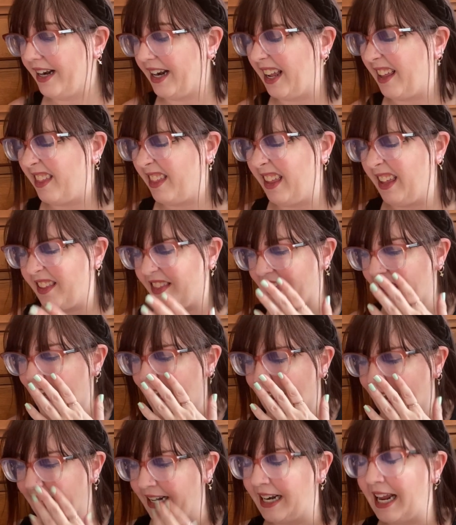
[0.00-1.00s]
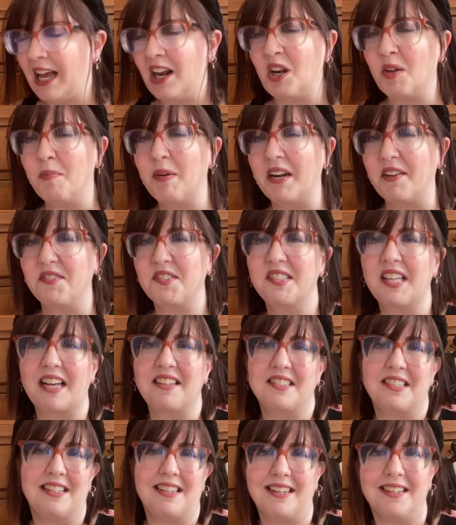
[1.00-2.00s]
and I think they add an element of
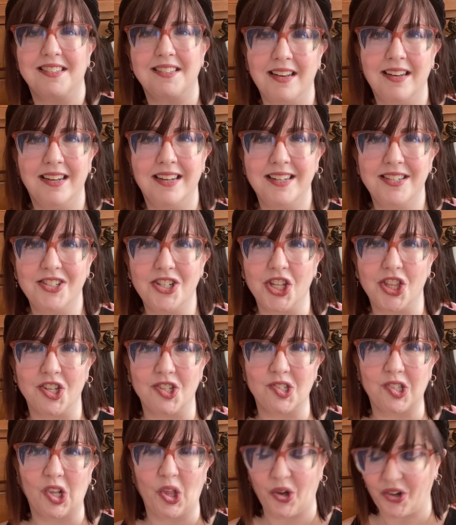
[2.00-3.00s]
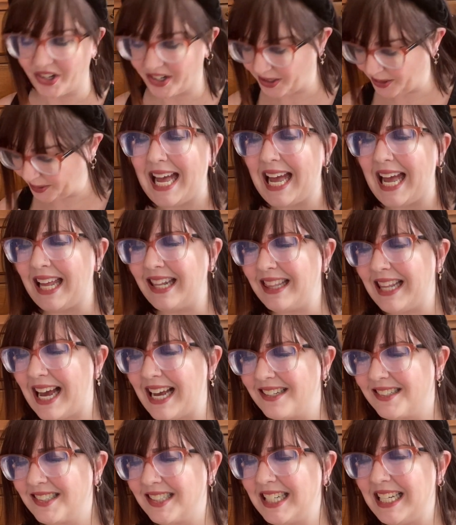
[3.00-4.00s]
sexiness to this look. And
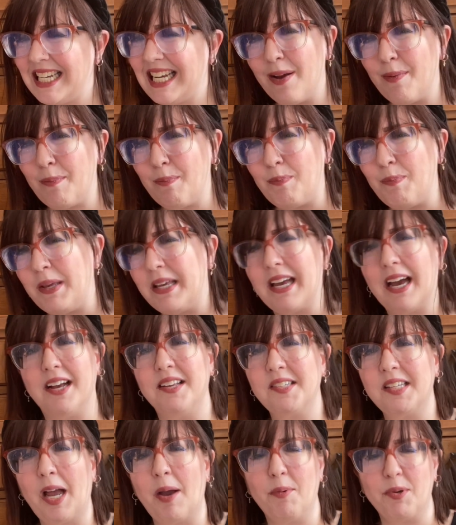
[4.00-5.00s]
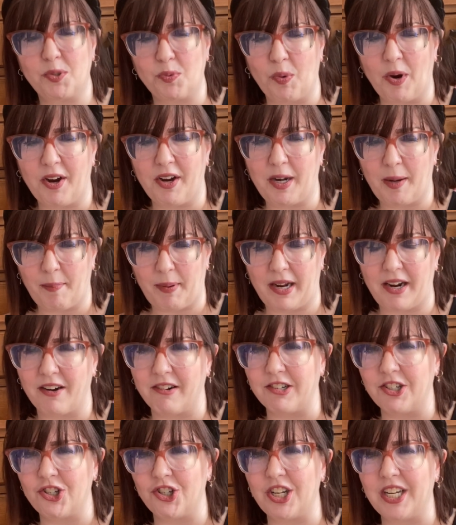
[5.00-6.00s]
lastly, because I was wearing a pair
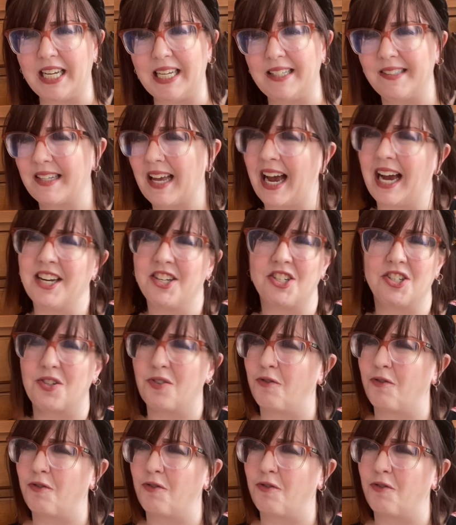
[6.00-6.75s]
of jeans, I just